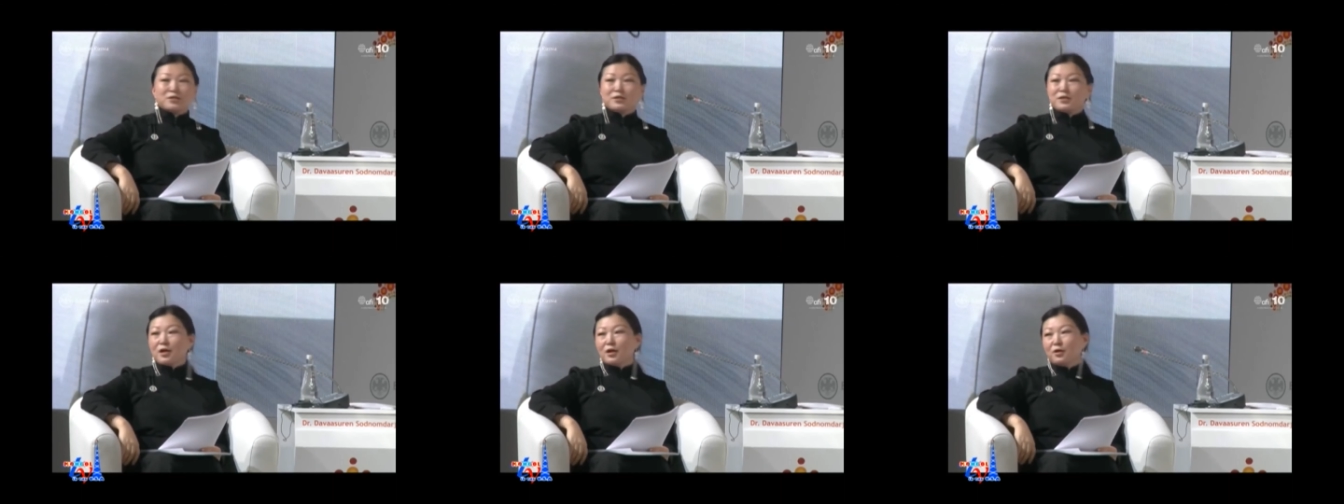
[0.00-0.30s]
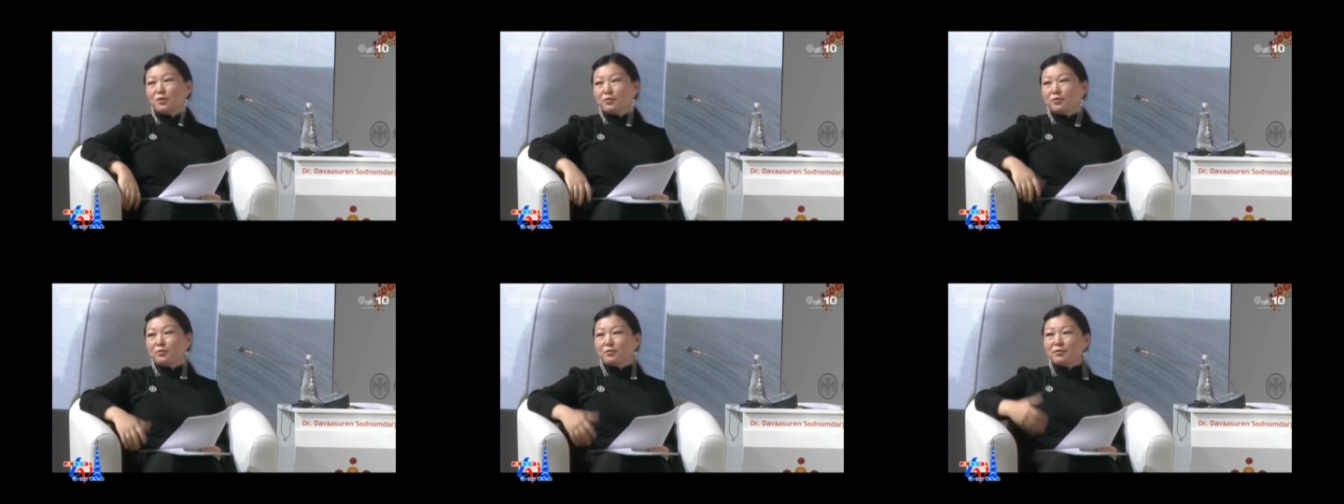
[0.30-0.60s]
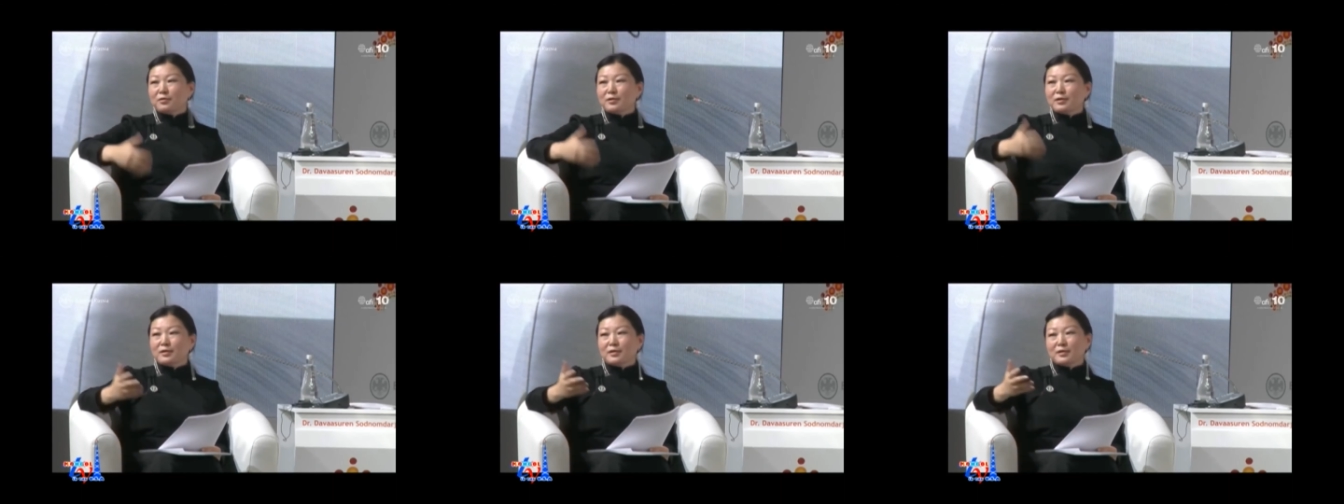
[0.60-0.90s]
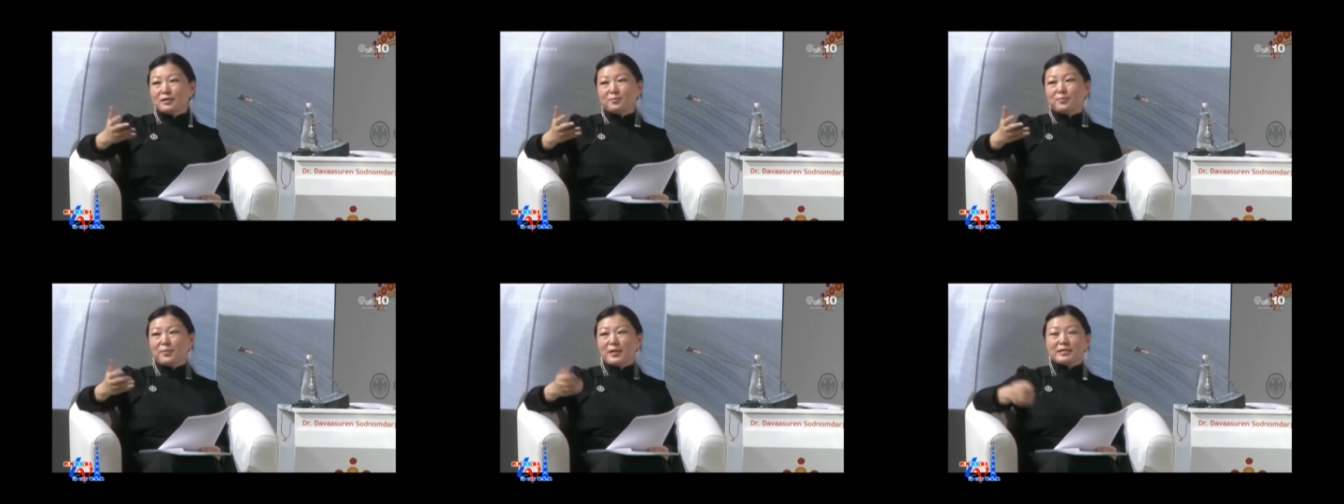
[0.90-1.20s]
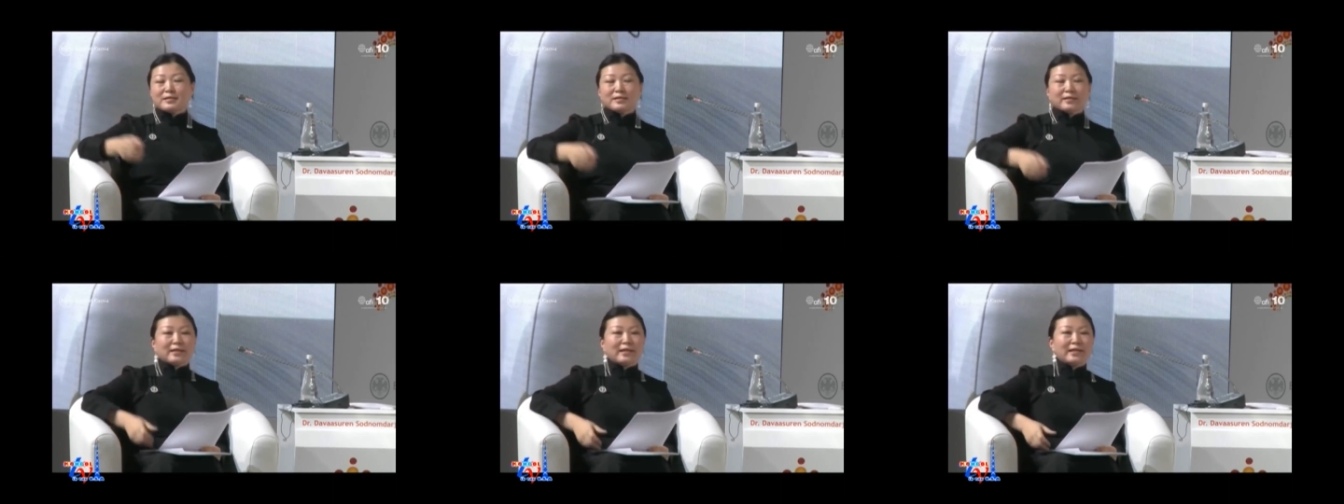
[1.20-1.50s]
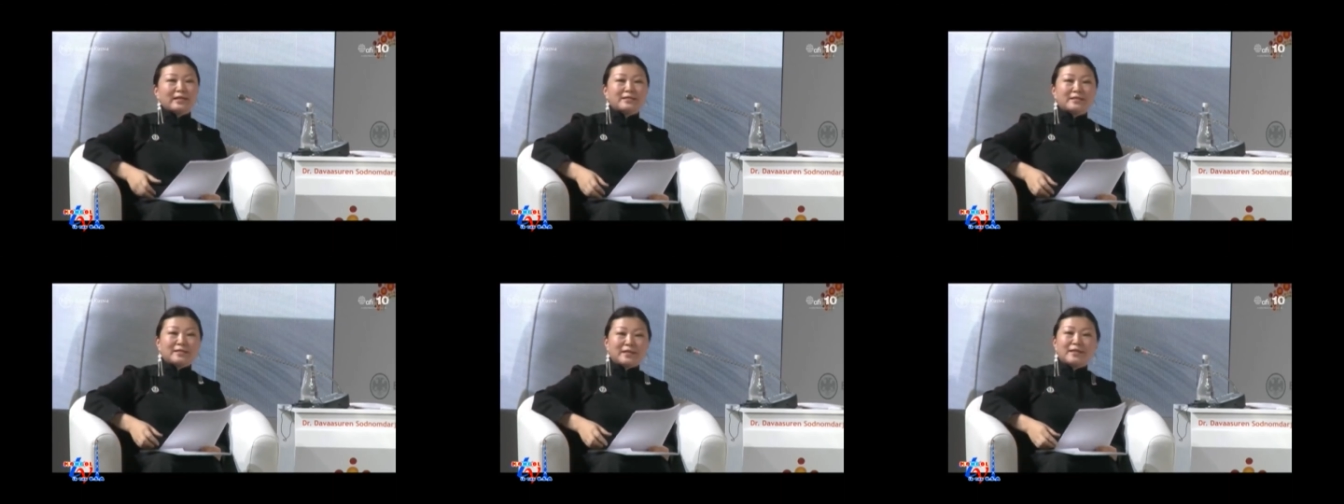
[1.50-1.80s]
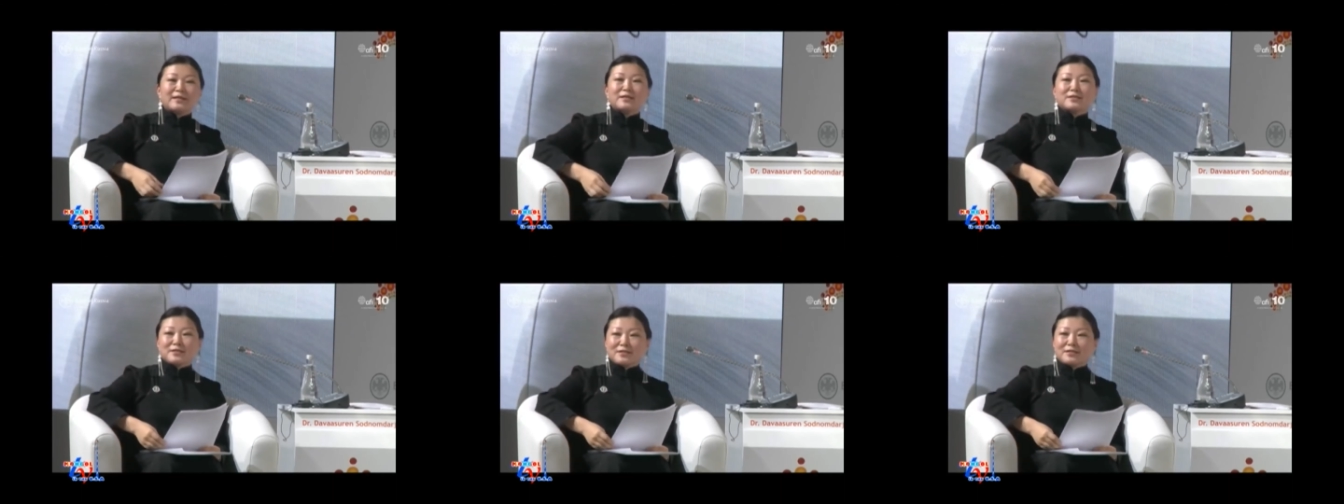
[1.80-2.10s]
So it basically
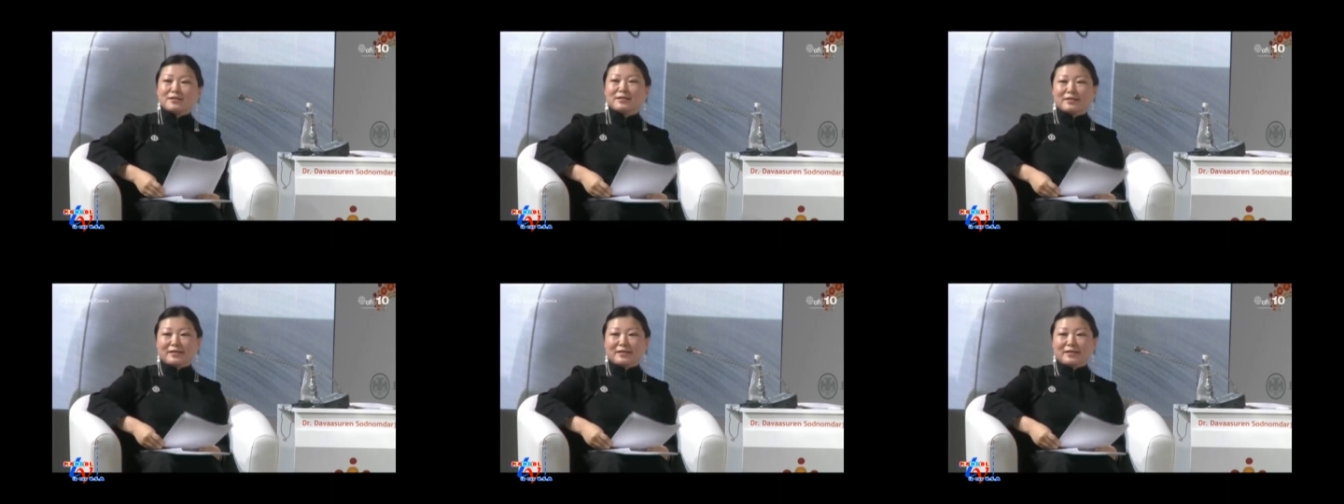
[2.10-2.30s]
says,